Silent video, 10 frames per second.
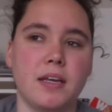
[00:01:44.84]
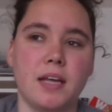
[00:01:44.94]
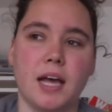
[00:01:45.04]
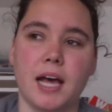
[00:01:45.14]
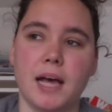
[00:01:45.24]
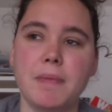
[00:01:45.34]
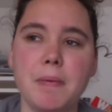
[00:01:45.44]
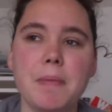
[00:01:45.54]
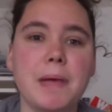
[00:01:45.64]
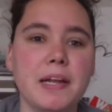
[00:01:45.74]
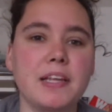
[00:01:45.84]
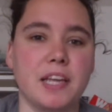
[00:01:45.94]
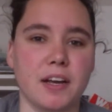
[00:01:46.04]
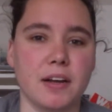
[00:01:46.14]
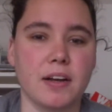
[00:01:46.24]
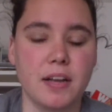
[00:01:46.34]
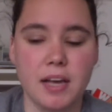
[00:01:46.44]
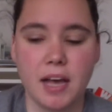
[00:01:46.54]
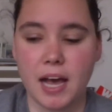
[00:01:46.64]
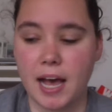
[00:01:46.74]
about a year.
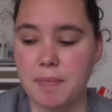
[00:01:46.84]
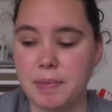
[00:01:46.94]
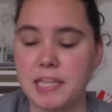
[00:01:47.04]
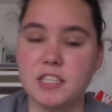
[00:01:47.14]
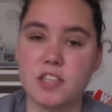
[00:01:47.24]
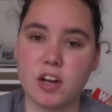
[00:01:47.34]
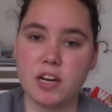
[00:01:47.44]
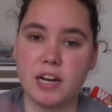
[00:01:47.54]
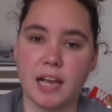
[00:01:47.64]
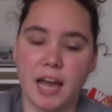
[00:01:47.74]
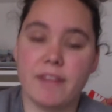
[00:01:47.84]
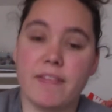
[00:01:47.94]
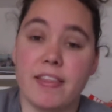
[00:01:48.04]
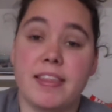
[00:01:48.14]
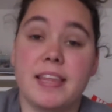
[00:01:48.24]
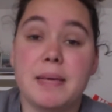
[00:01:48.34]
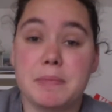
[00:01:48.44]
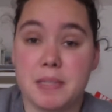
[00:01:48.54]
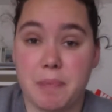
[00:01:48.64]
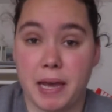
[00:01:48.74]
But they started kind of a theme
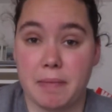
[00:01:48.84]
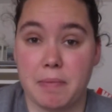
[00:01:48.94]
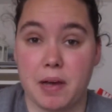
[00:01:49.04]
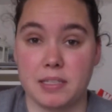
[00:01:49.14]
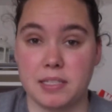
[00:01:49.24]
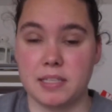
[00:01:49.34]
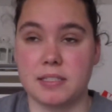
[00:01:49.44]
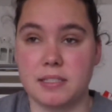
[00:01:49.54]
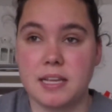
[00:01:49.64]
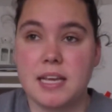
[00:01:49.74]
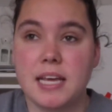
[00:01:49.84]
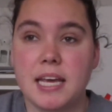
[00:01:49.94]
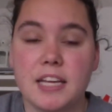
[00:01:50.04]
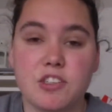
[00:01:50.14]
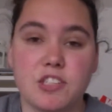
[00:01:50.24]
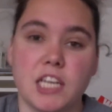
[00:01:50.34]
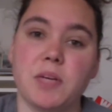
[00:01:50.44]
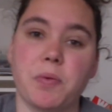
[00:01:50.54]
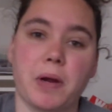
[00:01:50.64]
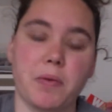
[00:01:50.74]
to the Pagan boxes in
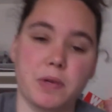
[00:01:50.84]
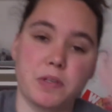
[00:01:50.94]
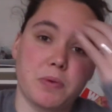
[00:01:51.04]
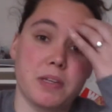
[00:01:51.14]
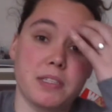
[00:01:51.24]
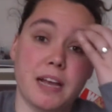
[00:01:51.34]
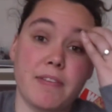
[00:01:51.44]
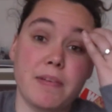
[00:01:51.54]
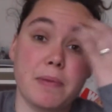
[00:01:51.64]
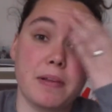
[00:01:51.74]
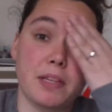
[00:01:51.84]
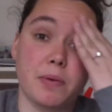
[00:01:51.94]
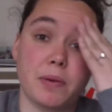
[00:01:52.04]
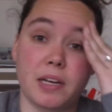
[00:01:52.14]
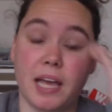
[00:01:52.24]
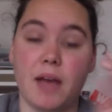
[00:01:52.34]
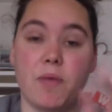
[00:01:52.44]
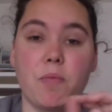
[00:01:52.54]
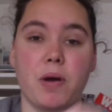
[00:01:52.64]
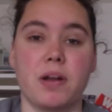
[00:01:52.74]
January, which was every month you were going to
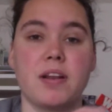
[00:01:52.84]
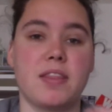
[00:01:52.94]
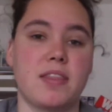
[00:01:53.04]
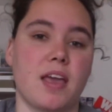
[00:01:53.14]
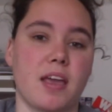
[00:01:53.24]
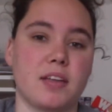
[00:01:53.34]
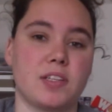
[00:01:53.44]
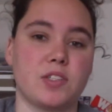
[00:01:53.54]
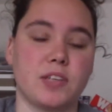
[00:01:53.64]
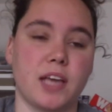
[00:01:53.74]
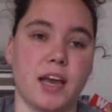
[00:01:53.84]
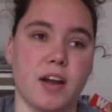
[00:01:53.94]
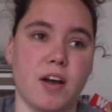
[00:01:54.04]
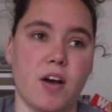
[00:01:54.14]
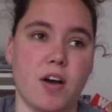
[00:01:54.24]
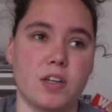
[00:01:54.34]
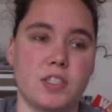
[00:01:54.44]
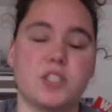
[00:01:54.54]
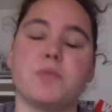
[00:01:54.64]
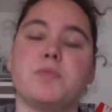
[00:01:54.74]
get one thing to get
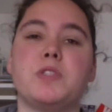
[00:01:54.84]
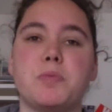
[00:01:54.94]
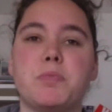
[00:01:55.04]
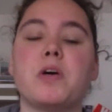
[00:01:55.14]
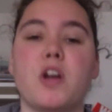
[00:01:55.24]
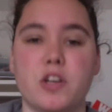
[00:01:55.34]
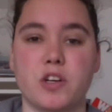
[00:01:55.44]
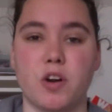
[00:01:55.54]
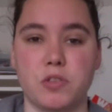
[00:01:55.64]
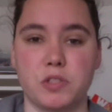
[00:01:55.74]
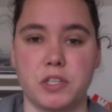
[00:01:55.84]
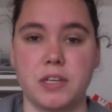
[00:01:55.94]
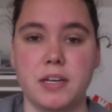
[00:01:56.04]
to put on your altar,